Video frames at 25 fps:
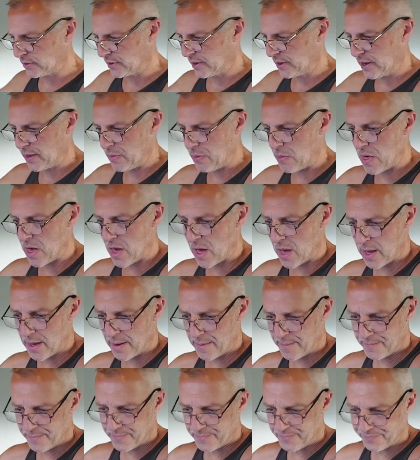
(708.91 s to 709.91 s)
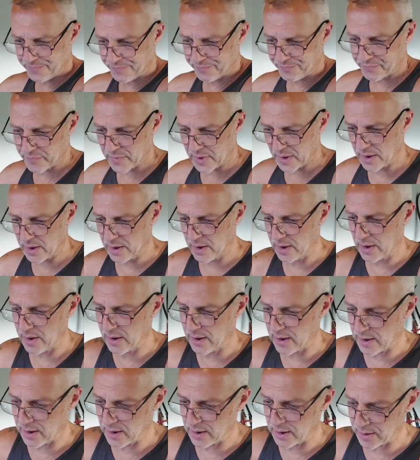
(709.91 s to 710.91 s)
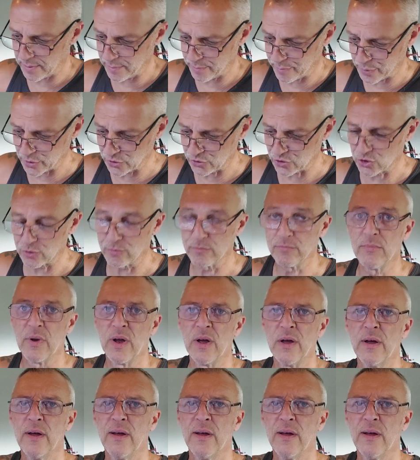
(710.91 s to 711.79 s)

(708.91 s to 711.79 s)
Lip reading: in there and then put some,